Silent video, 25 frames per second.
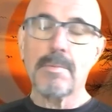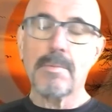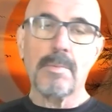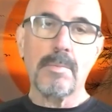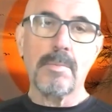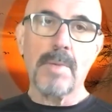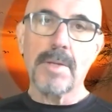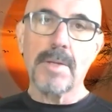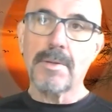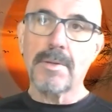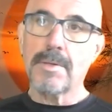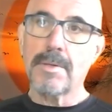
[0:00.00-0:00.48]

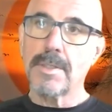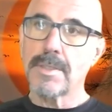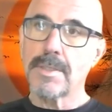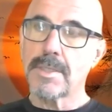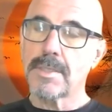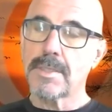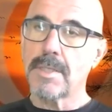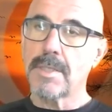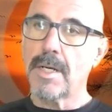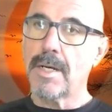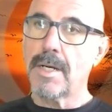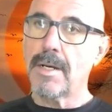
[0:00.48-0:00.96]
whether it's
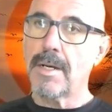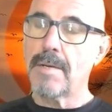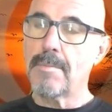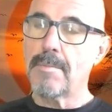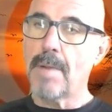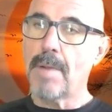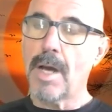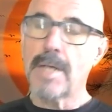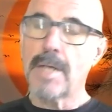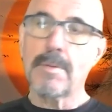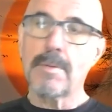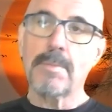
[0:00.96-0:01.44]

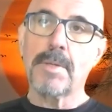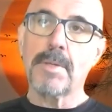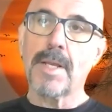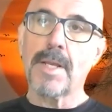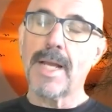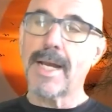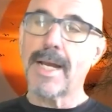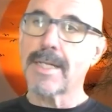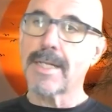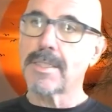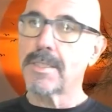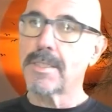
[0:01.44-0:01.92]
automobile
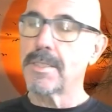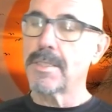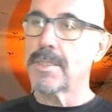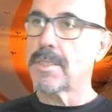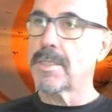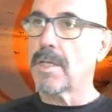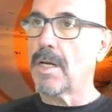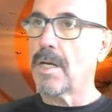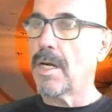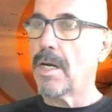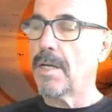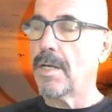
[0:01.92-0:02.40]
accidents,
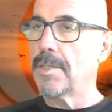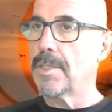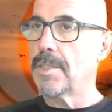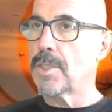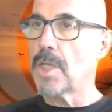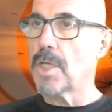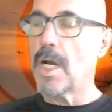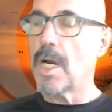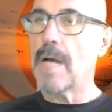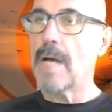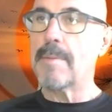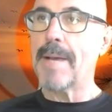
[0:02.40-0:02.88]
on the
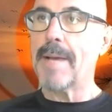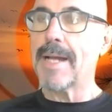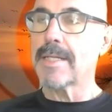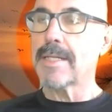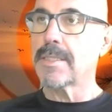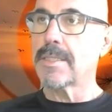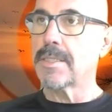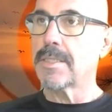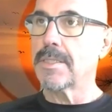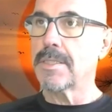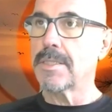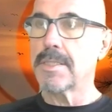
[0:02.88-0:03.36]
job
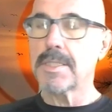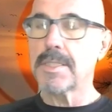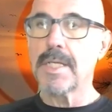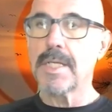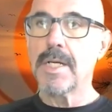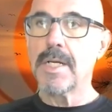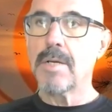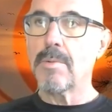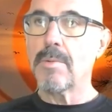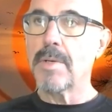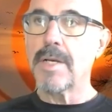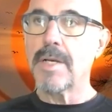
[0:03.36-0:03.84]
accidents,
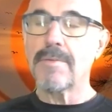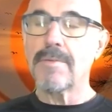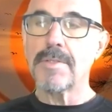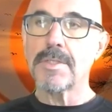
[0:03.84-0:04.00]
whatever.